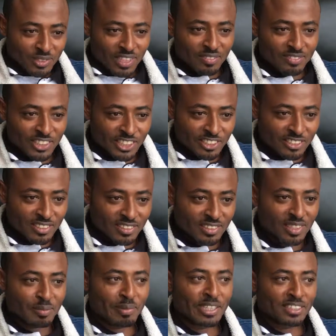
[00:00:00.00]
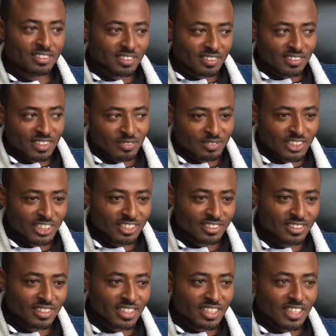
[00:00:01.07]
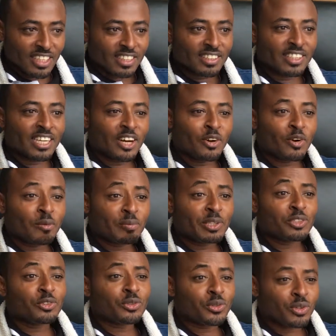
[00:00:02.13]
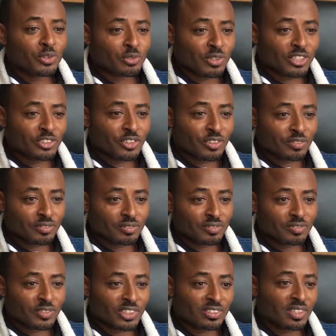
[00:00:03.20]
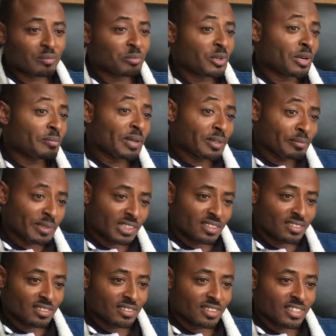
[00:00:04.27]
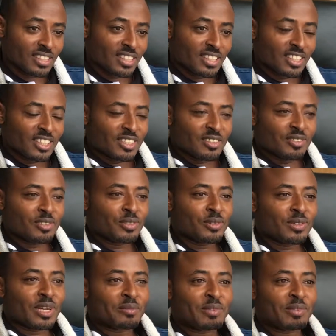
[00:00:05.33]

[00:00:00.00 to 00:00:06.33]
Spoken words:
have changed, the mindsets have changed. They're now open to construction of, for example, apartments. So,